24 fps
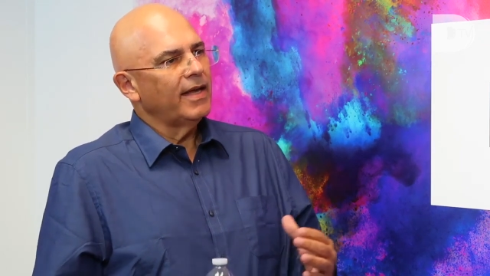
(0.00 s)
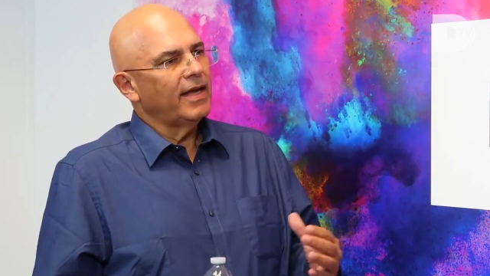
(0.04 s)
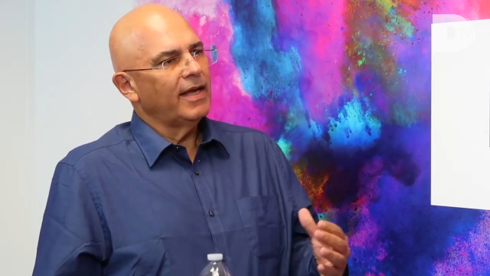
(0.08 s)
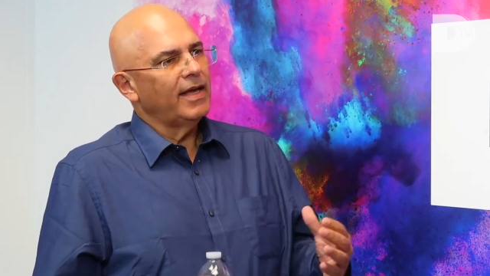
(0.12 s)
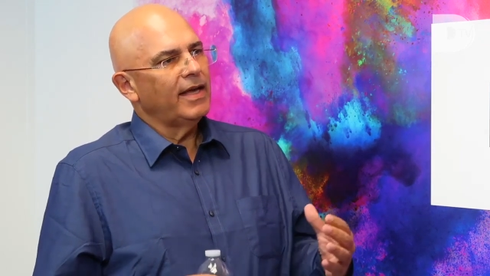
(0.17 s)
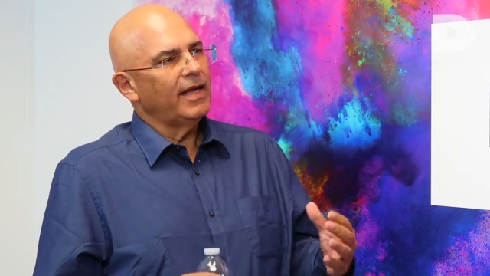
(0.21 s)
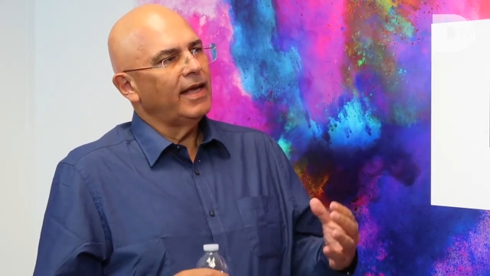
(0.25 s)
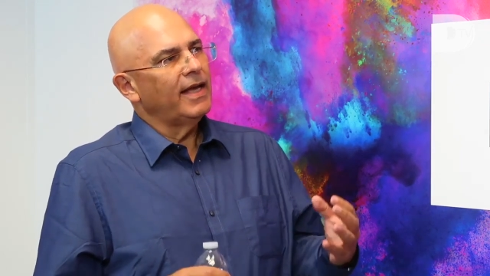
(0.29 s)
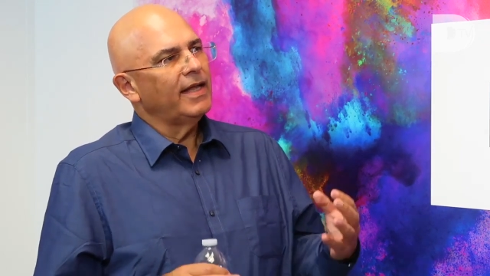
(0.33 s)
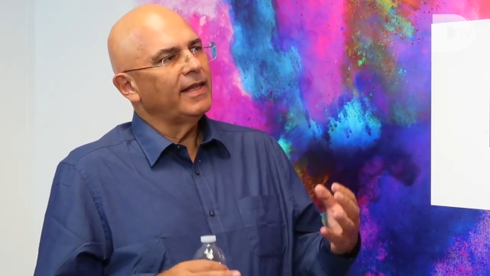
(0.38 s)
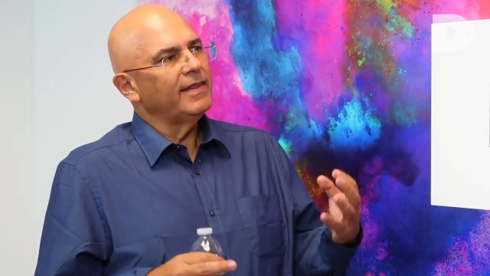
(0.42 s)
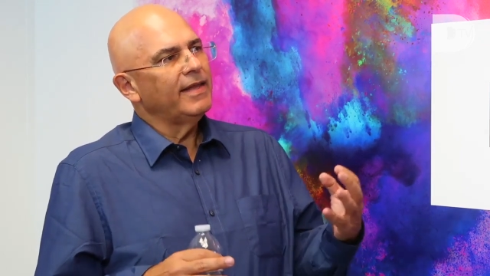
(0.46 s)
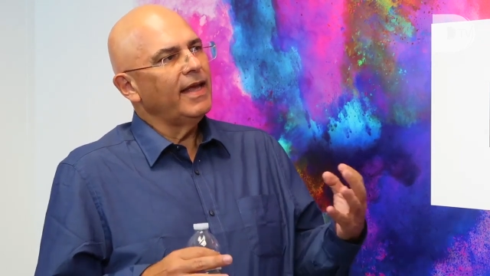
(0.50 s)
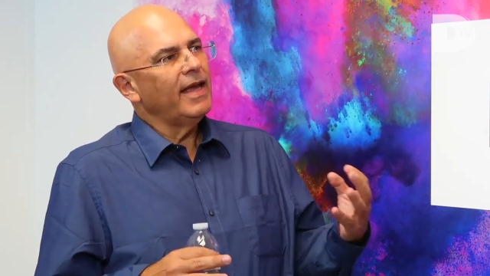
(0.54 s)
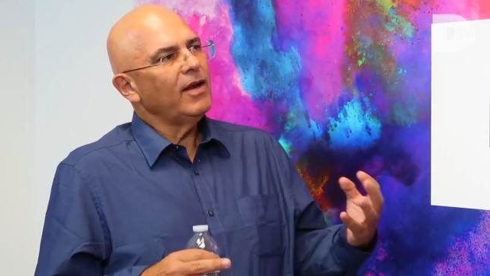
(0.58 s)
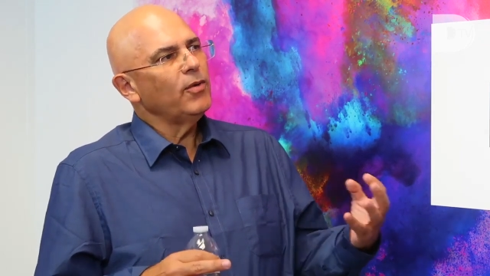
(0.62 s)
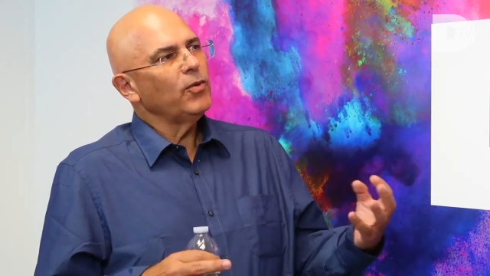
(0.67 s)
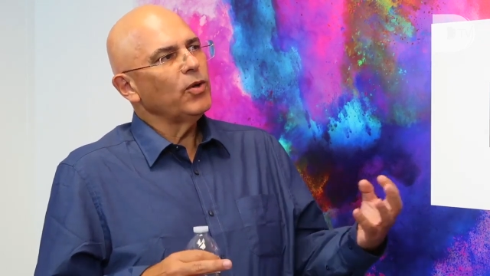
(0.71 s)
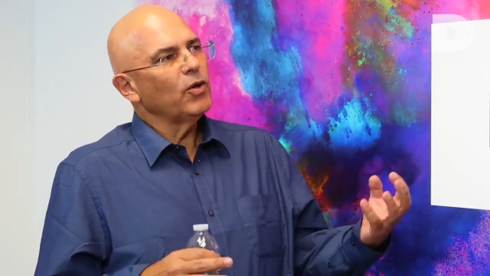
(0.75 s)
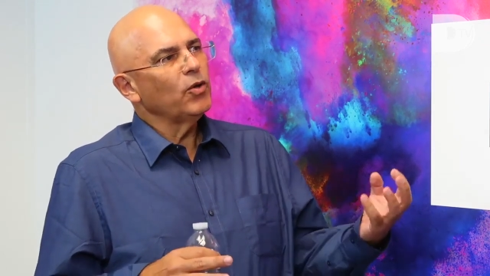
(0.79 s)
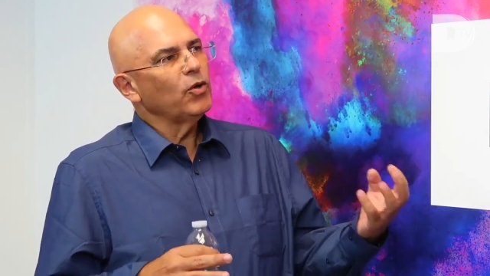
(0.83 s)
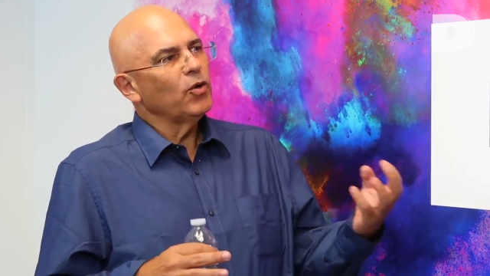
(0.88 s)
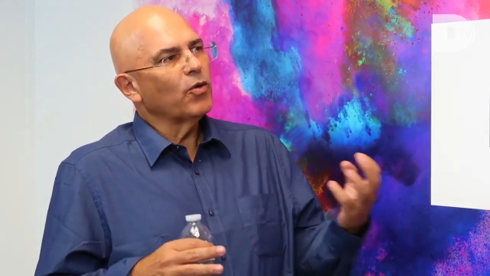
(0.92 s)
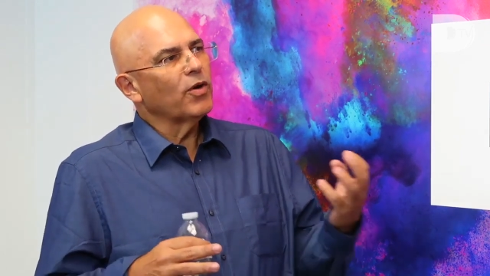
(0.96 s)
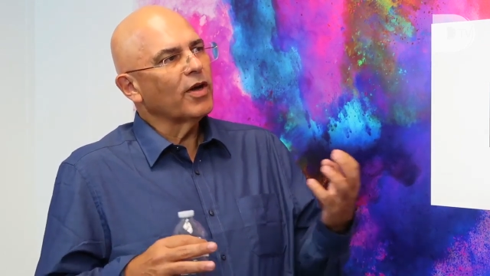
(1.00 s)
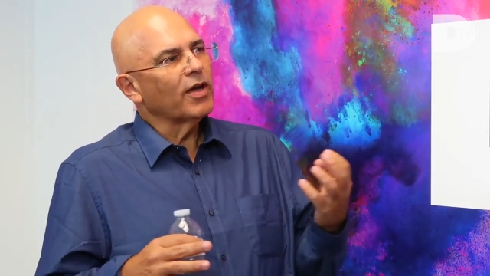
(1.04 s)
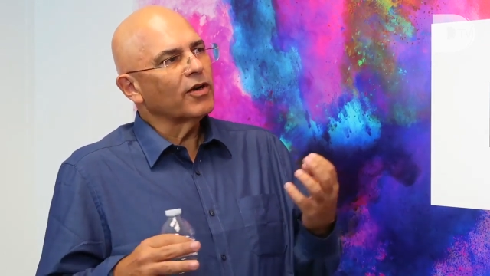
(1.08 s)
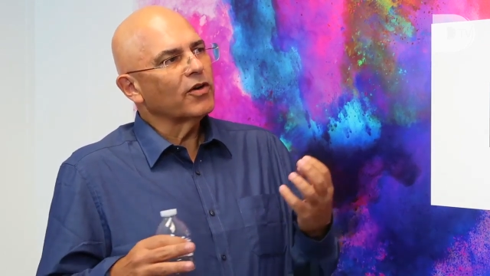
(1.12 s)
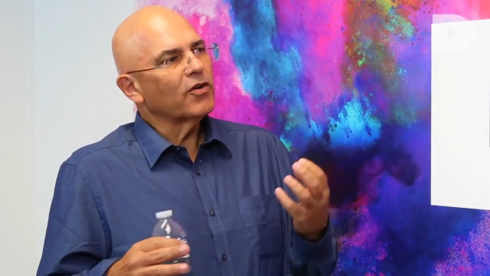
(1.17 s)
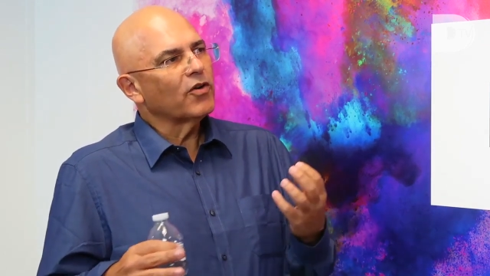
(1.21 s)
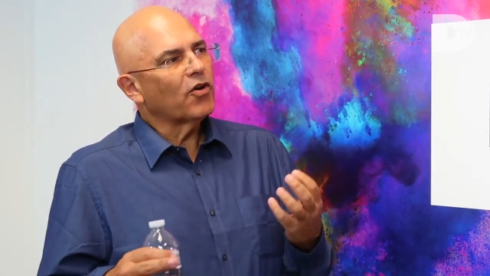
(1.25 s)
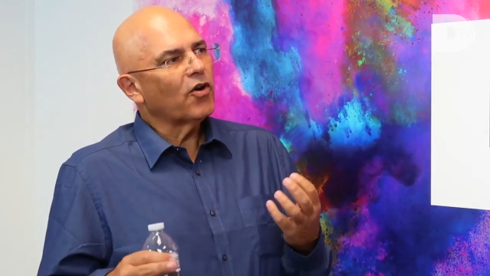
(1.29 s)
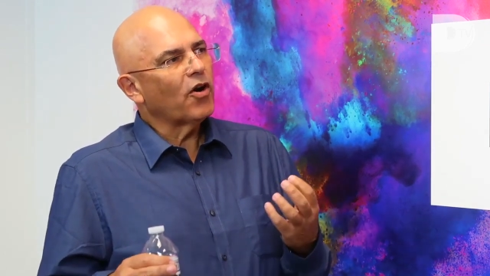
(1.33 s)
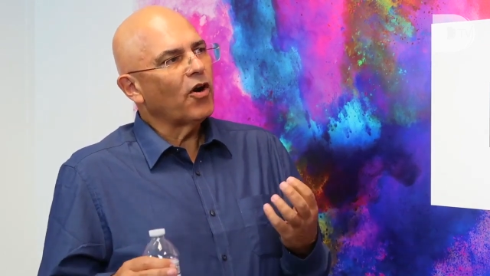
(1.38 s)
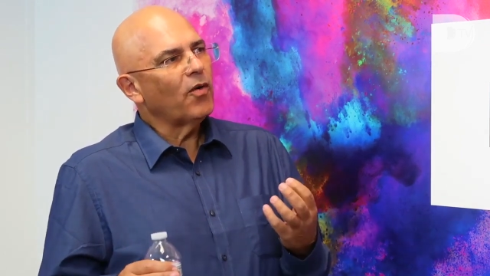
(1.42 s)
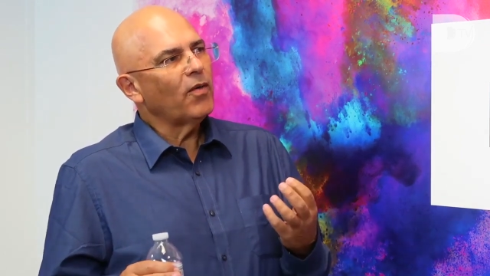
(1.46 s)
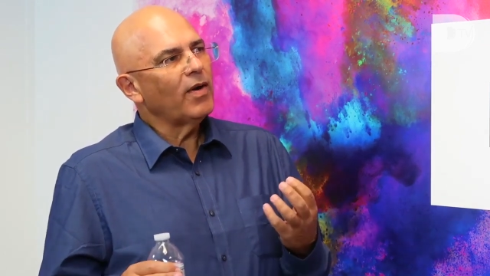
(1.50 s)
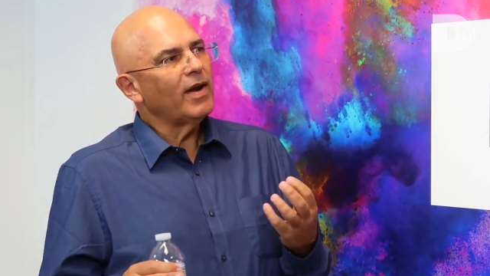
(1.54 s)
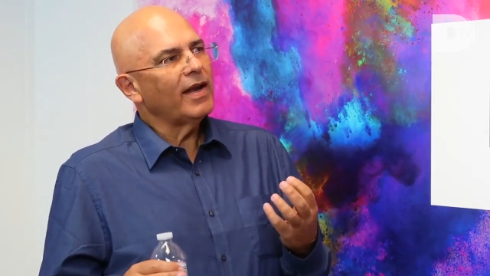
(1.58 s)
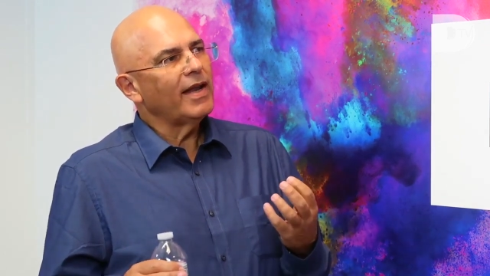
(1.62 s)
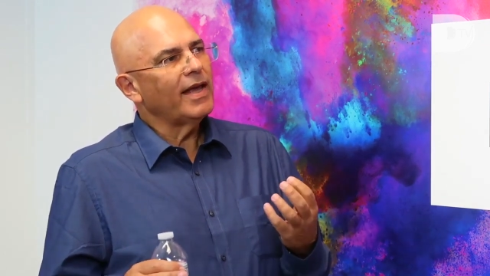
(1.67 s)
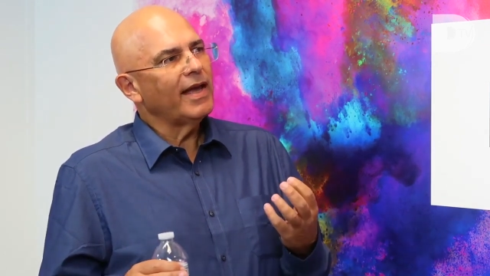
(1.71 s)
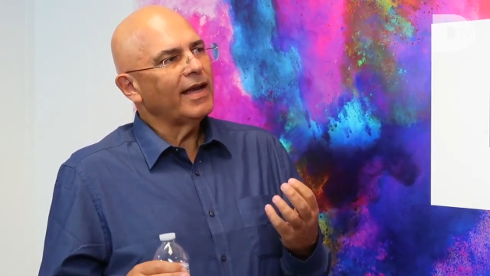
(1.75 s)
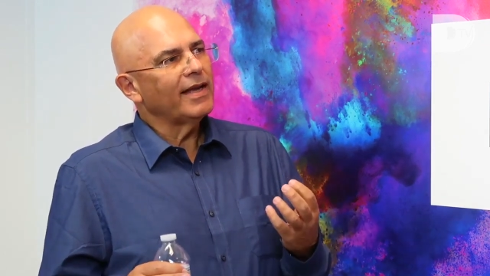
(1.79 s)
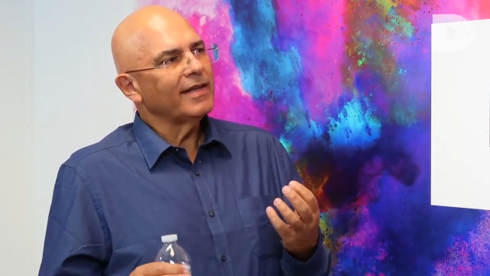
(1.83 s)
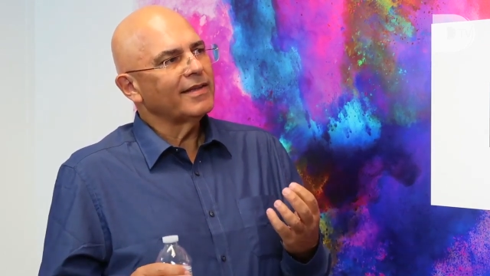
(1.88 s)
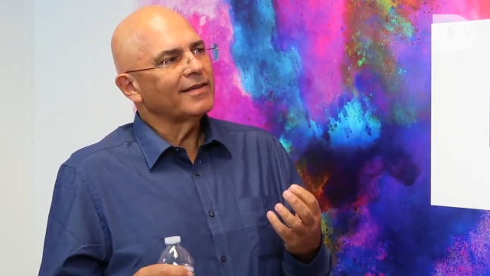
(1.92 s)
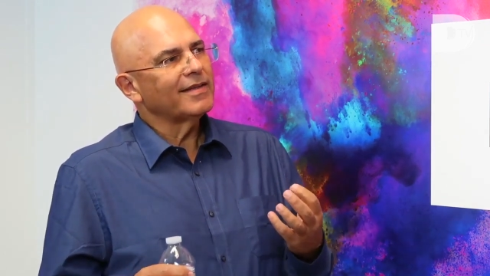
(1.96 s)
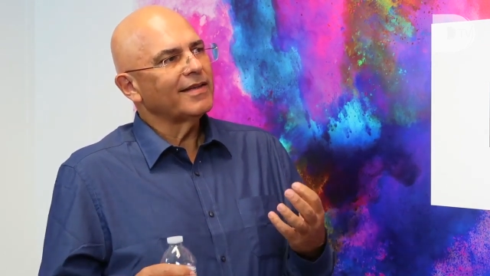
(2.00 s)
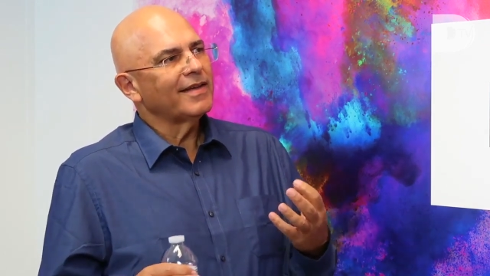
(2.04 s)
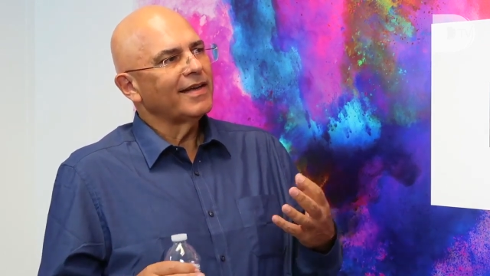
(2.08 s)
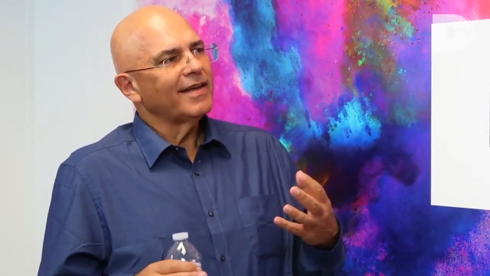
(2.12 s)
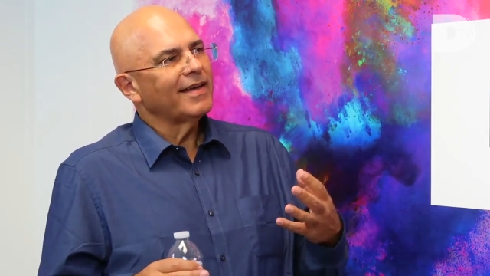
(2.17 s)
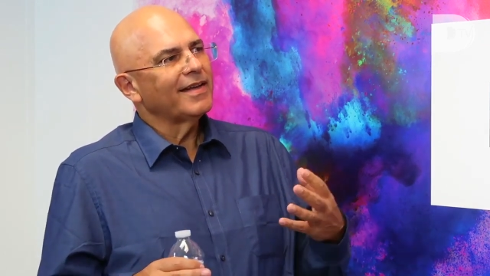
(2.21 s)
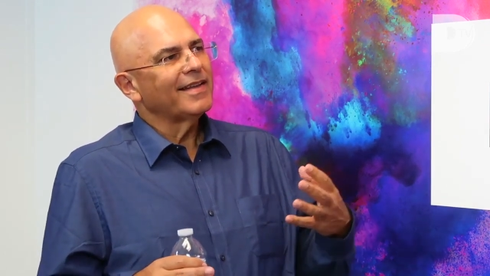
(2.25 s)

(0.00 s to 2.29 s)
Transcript: And then you can correlate